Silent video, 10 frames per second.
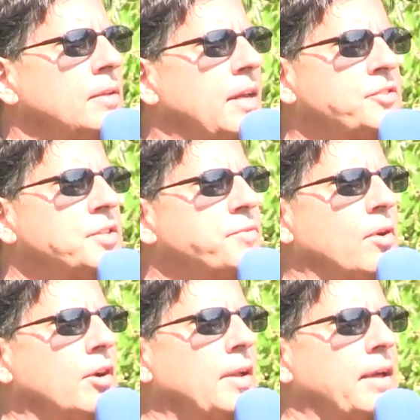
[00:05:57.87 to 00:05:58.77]
Not just
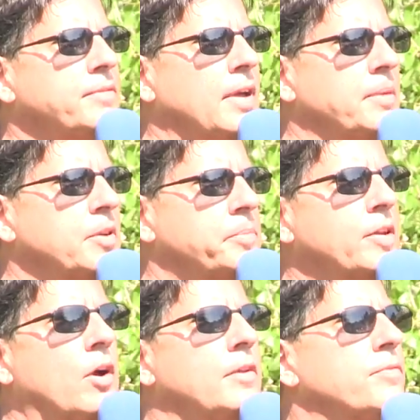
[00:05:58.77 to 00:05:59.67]
for our lifetime, it'll
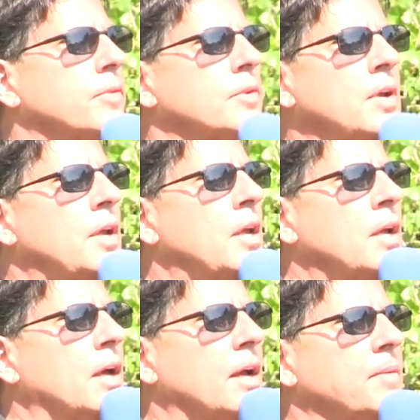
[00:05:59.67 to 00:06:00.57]
be gone for
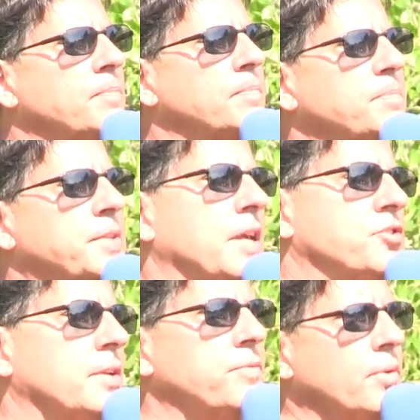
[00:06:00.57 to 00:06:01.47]

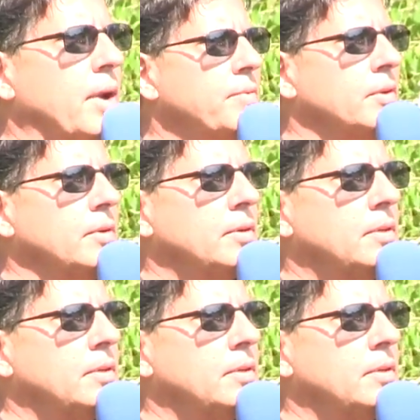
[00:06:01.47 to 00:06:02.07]
potentially forever.